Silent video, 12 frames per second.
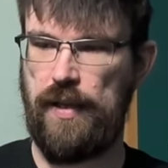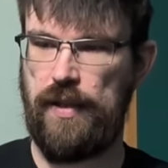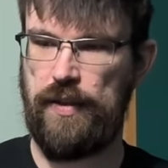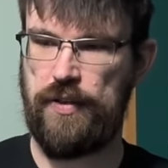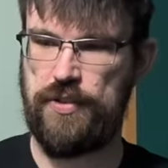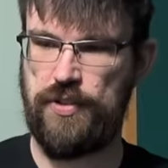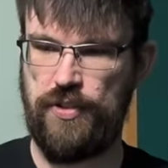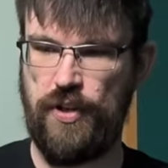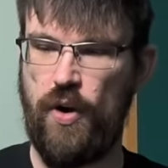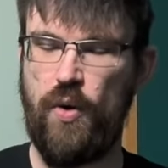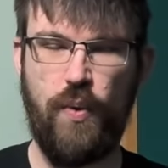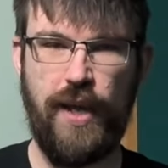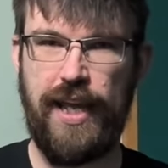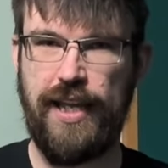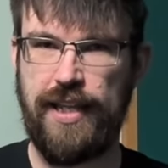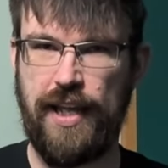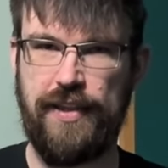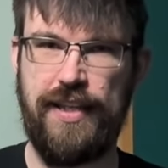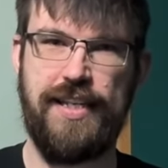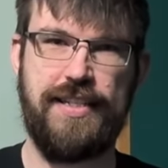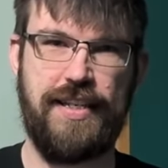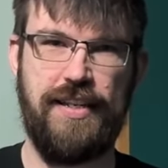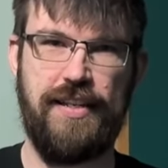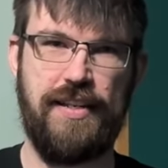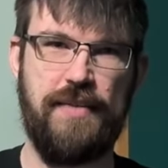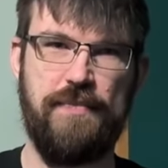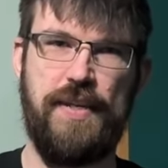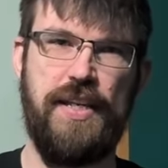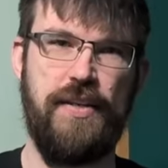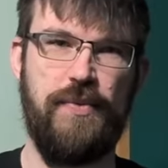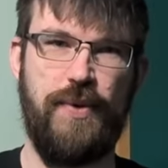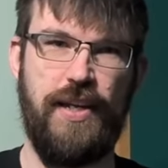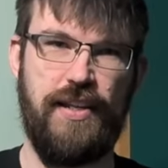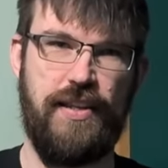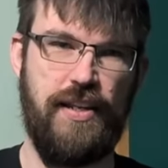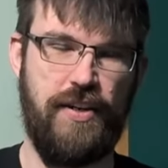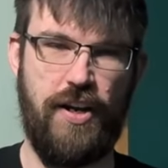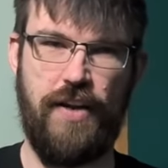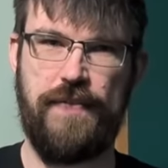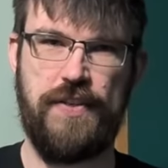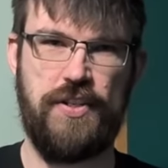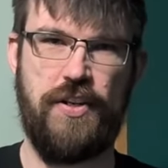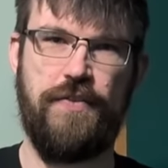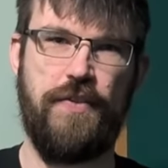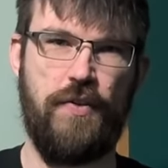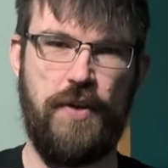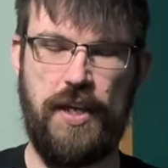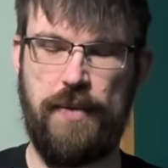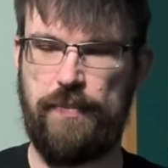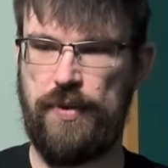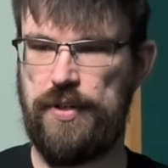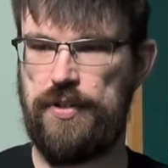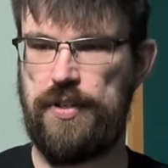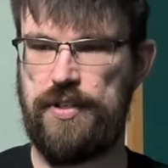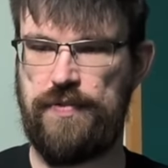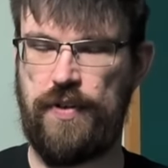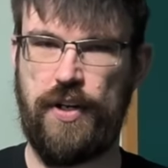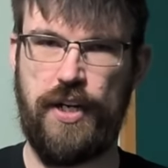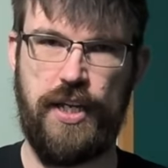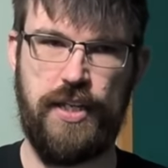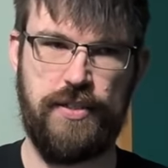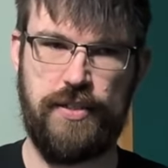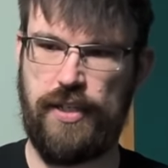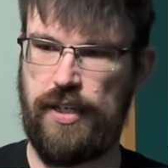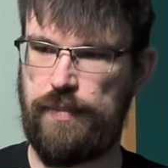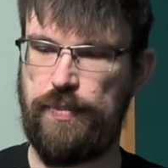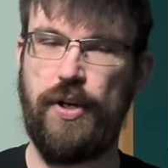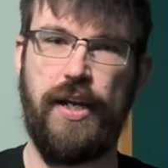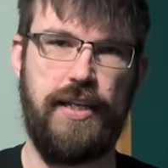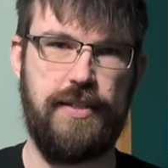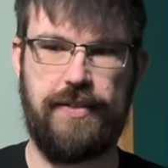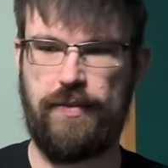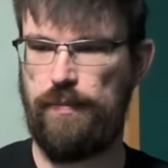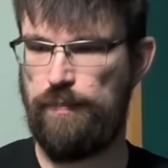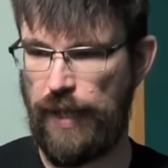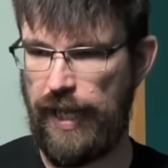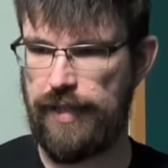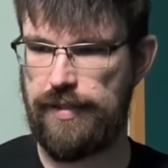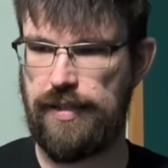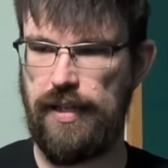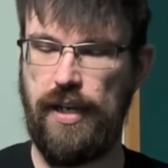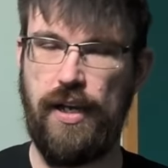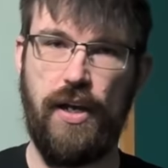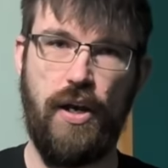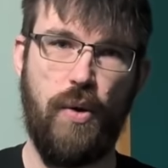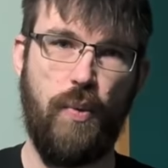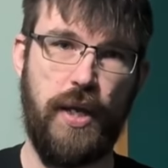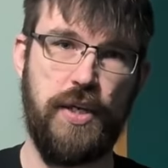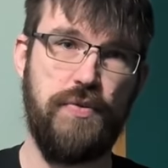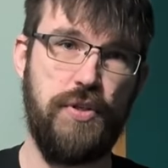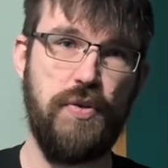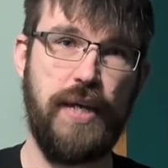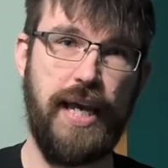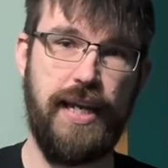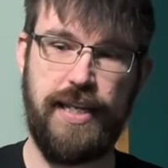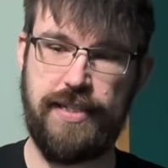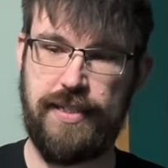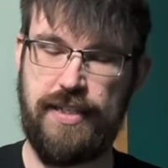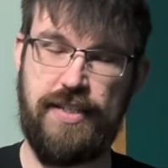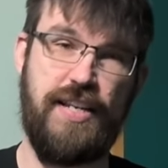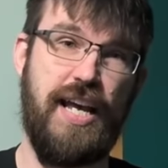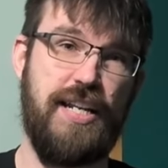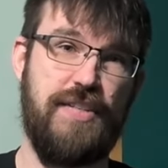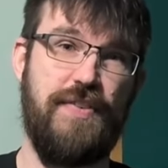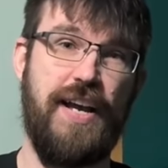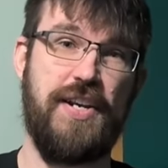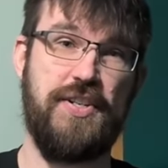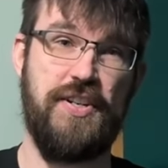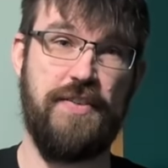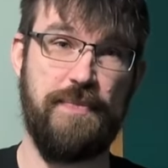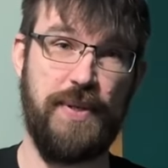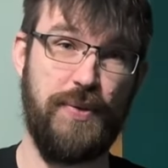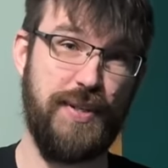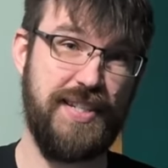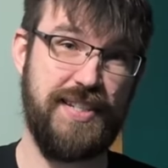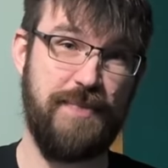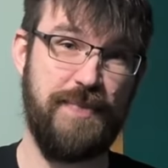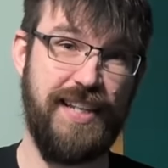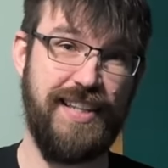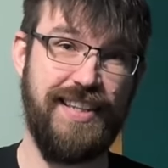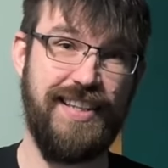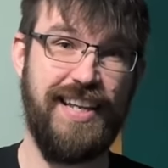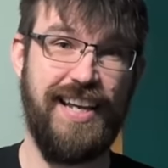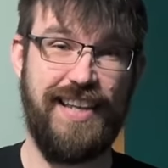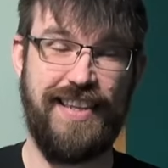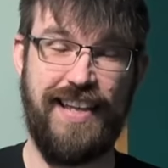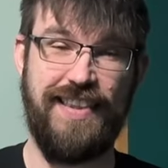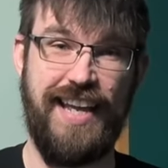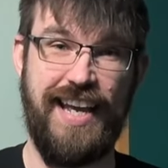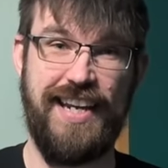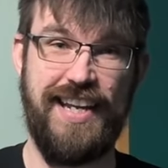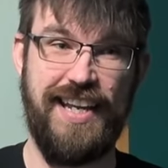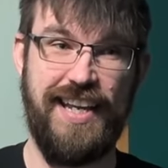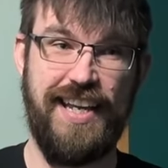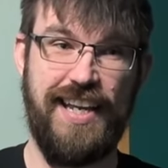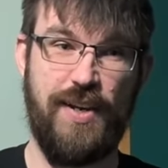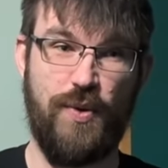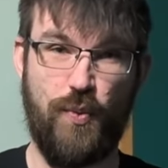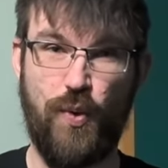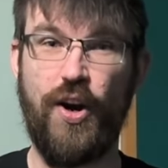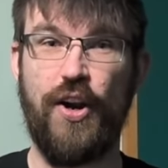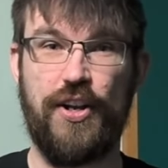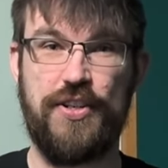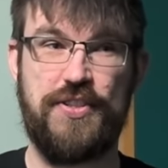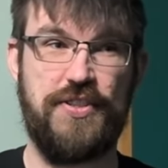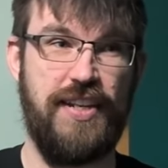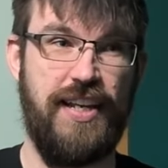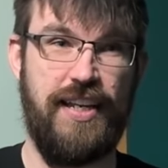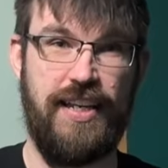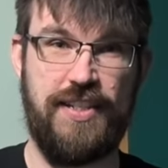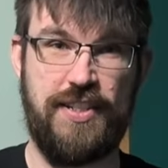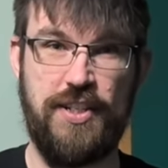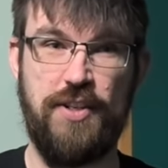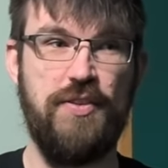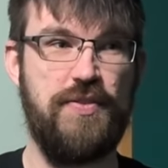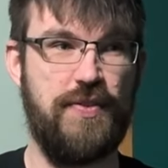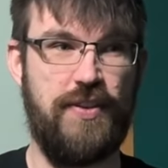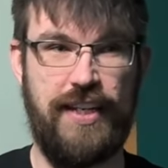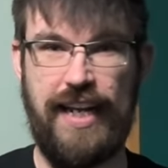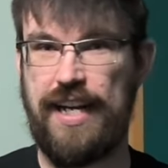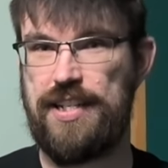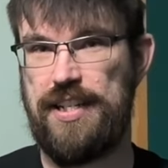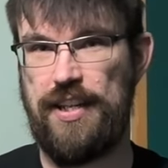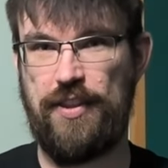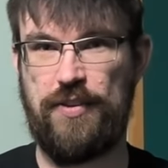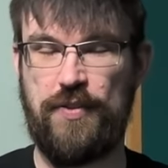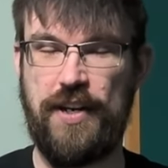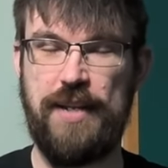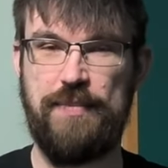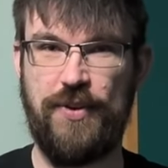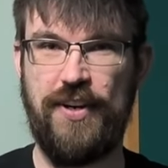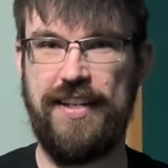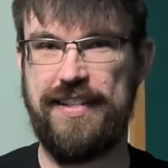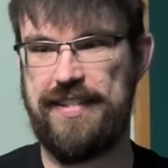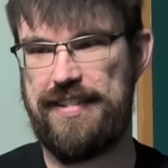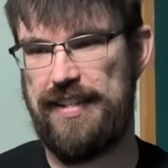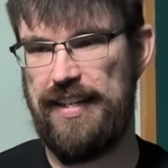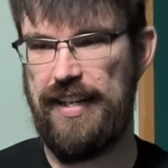There's no way that this can compete with an off-the-shelf ODM printer as far as price. But what you do get is the satisfaction of building something that then works. It's useful. It actually 3D prints.